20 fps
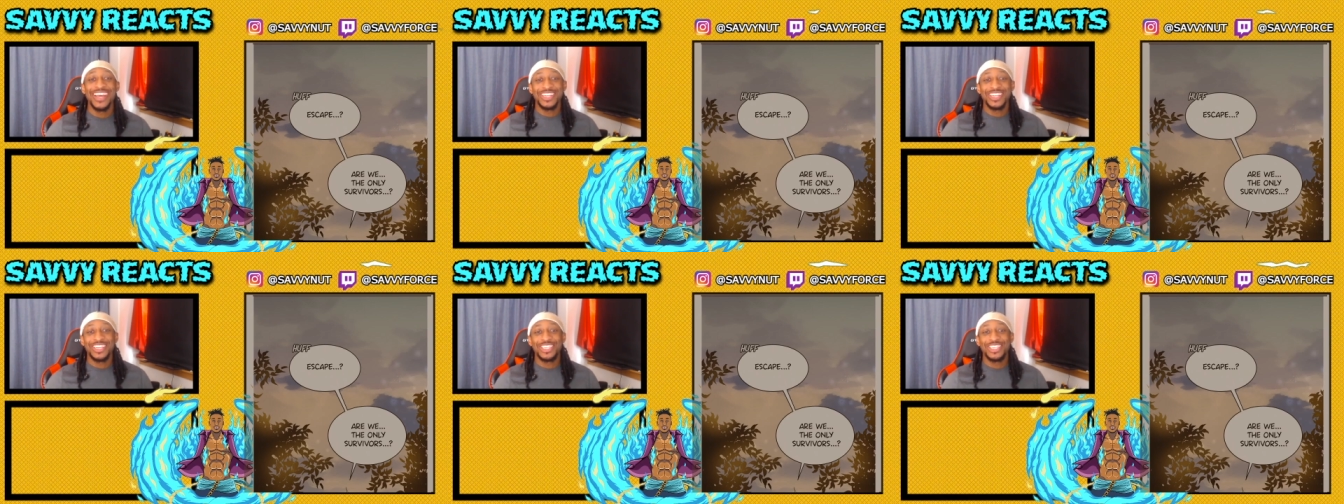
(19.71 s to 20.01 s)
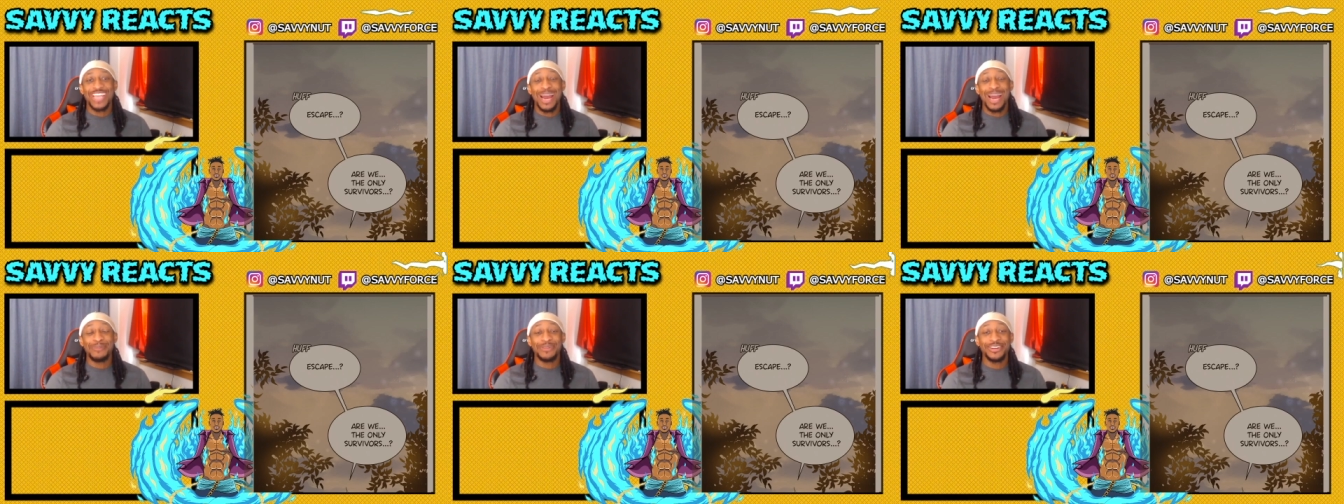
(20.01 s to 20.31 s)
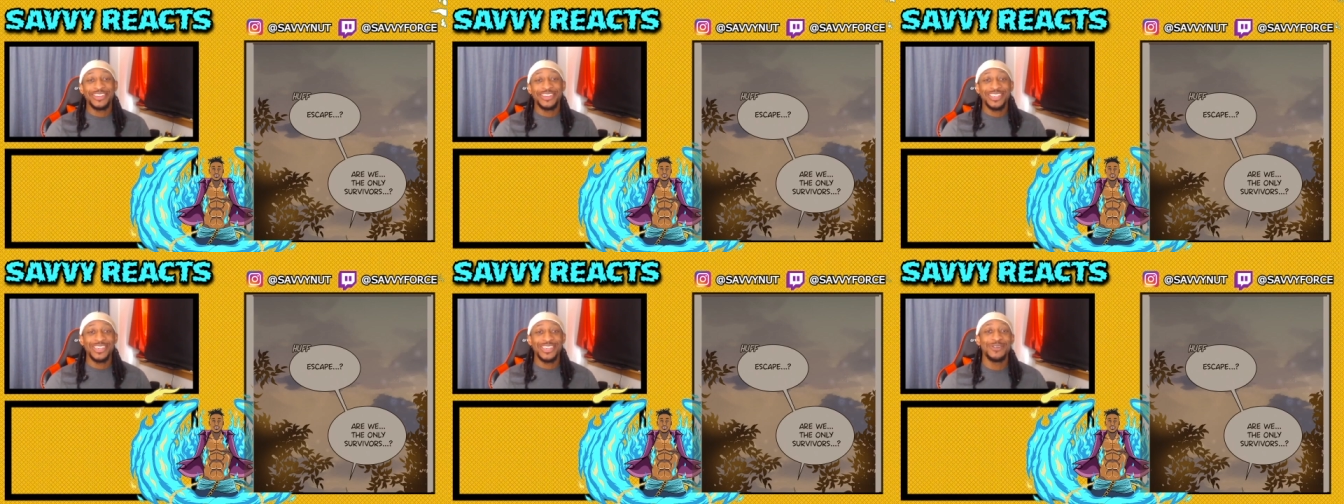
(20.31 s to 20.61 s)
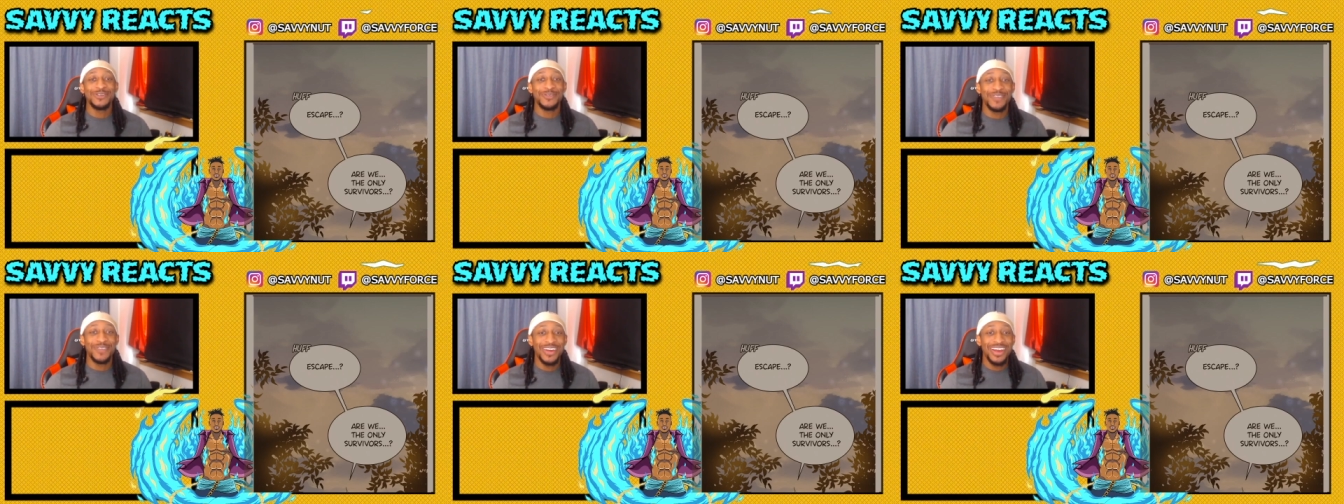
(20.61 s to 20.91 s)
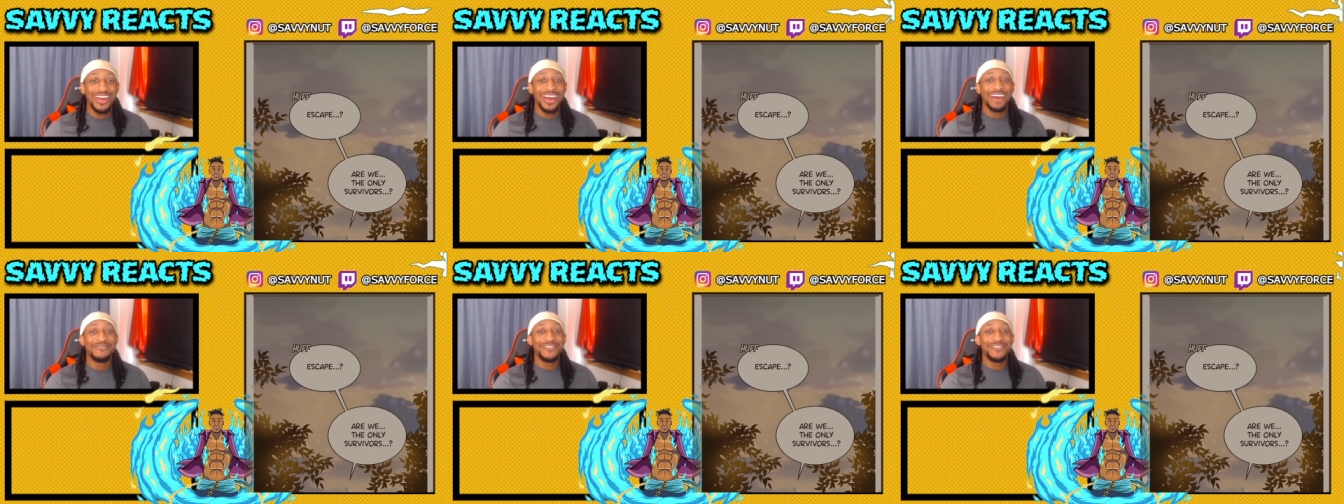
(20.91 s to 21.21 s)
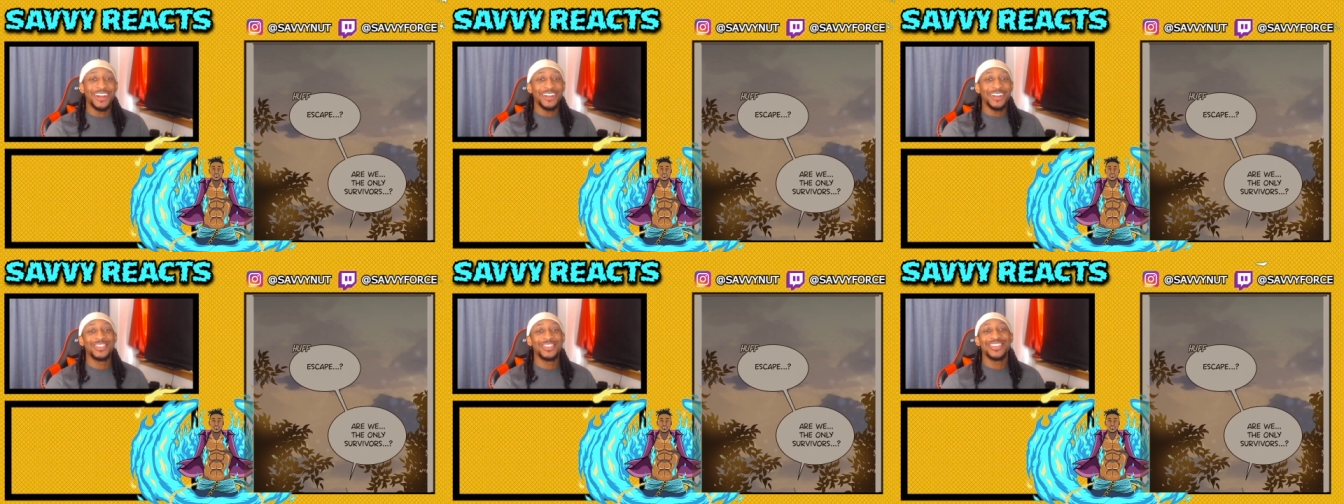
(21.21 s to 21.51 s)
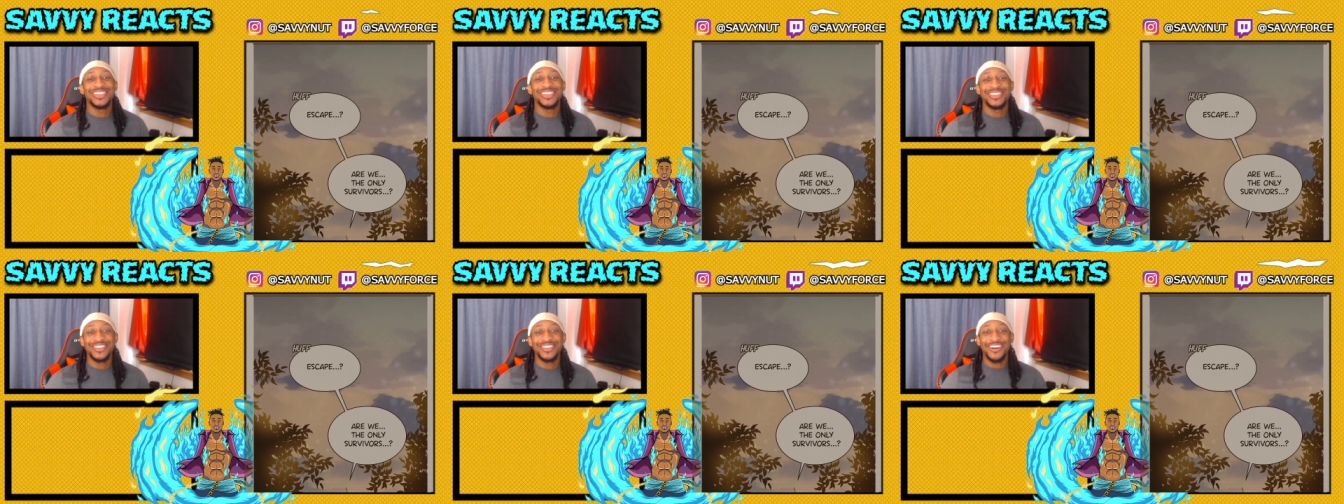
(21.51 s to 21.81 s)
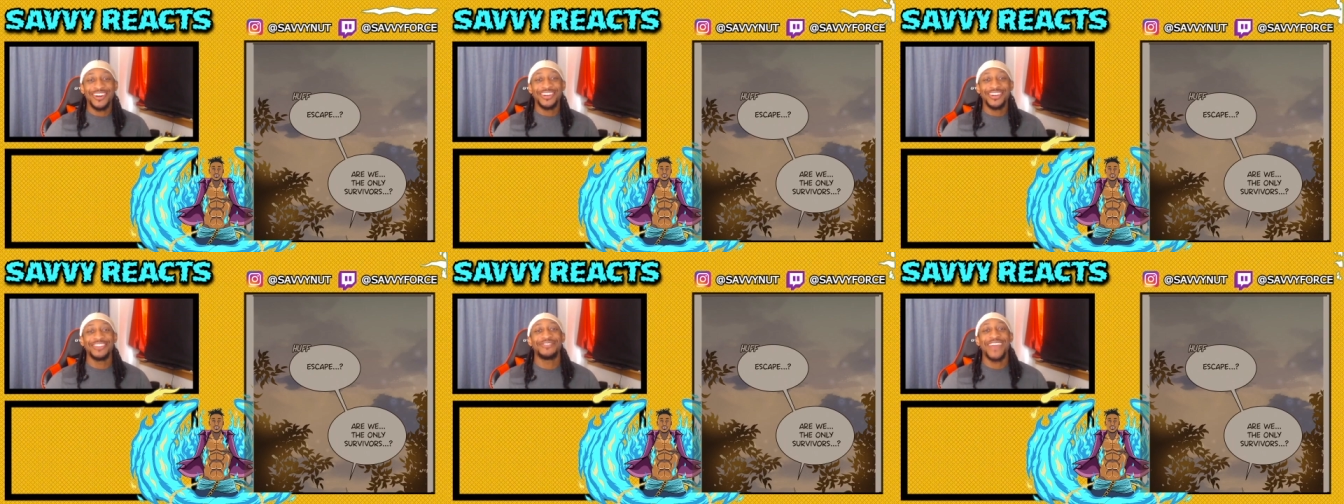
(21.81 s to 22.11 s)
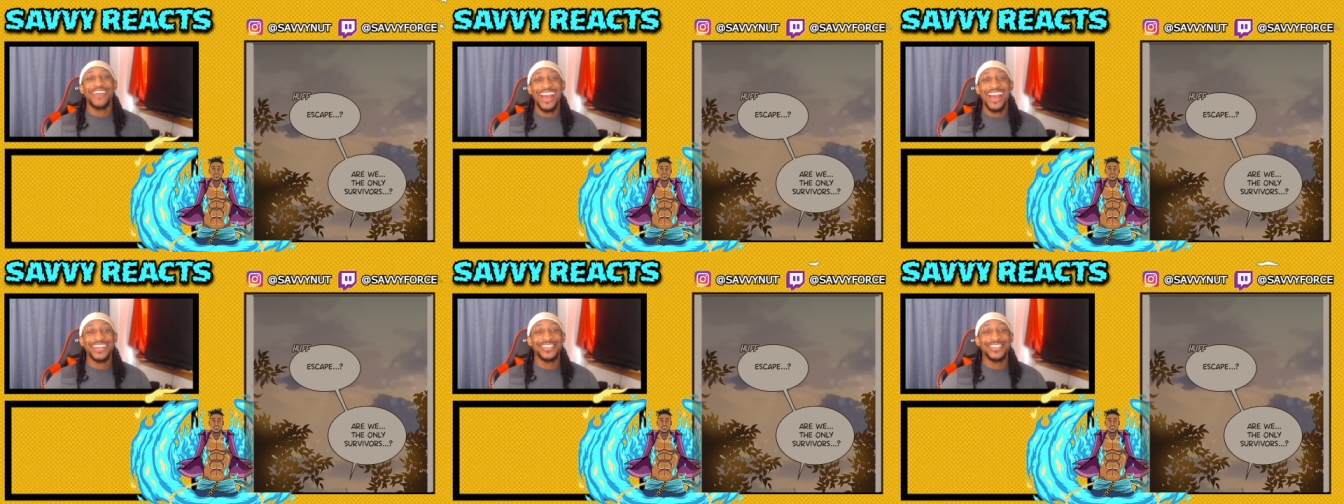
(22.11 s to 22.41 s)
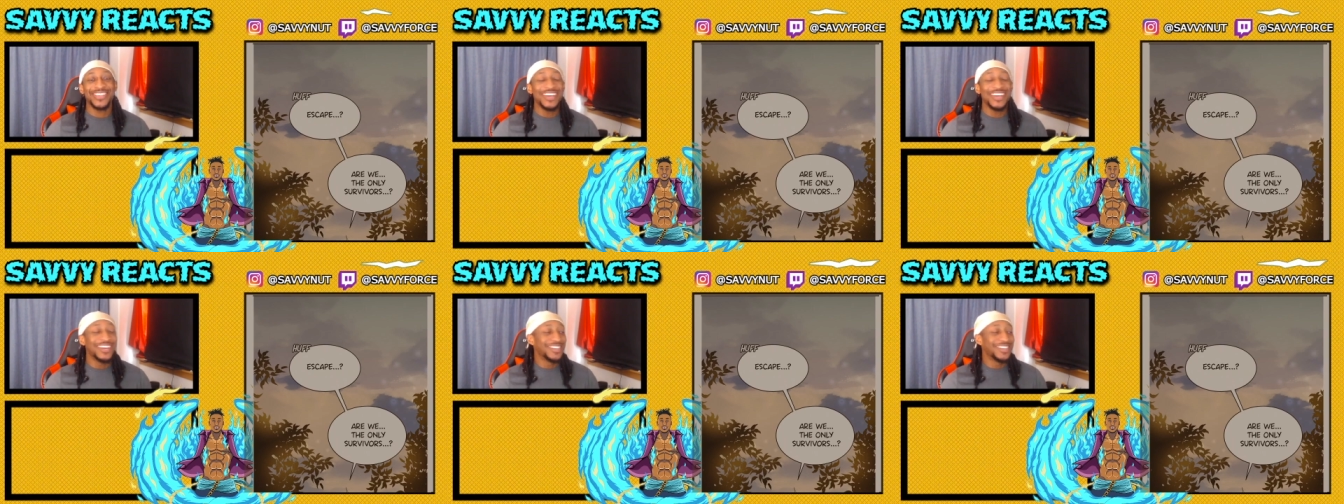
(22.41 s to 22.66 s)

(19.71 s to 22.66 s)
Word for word: to chapter two of Dungeons and Artifacts.